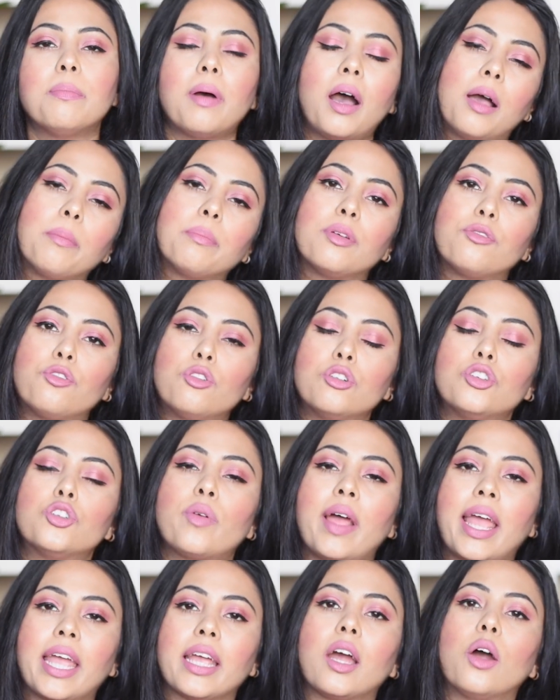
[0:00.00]
balm before
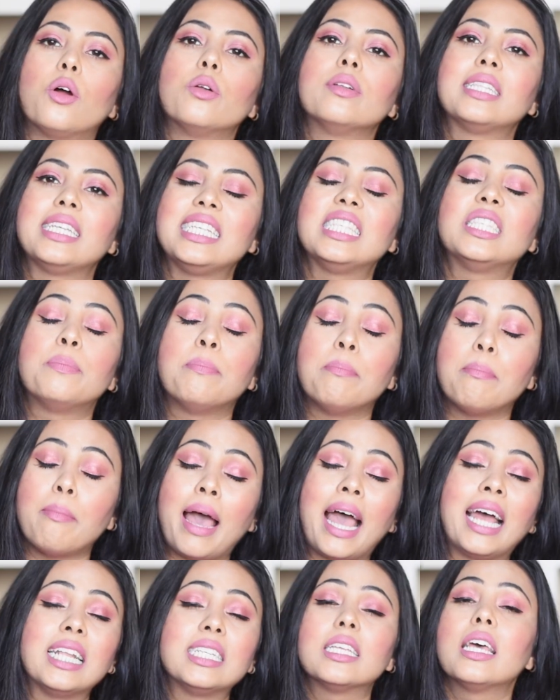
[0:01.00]
trying out these
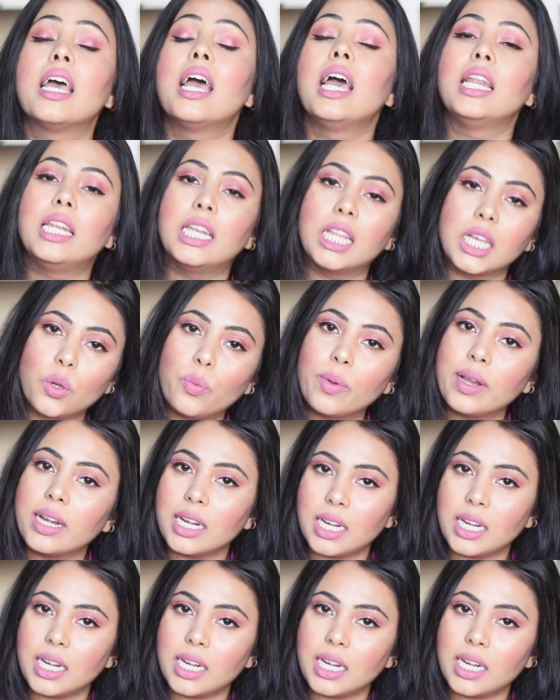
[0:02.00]
matte liquid